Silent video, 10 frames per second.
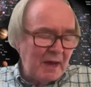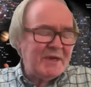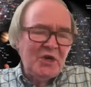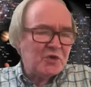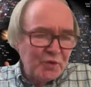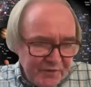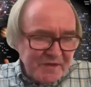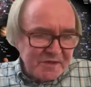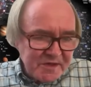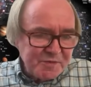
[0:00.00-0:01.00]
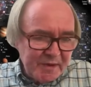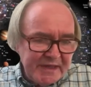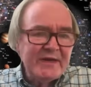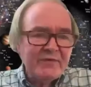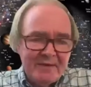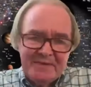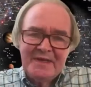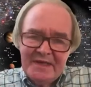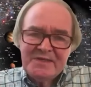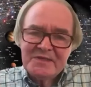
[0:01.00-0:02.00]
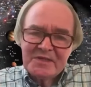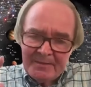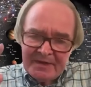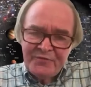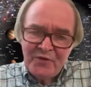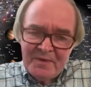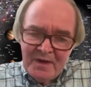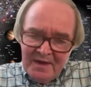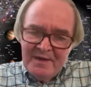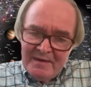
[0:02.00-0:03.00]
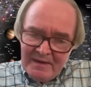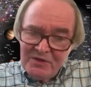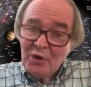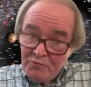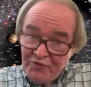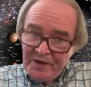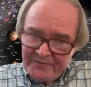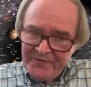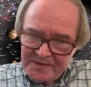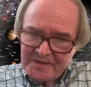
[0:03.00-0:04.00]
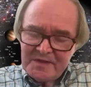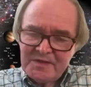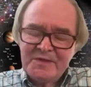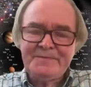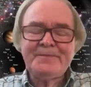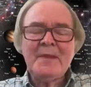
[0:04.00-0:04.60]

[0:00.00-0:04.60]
I mean, not all physicists believe it, but at least it's coming from, brilliant physicists.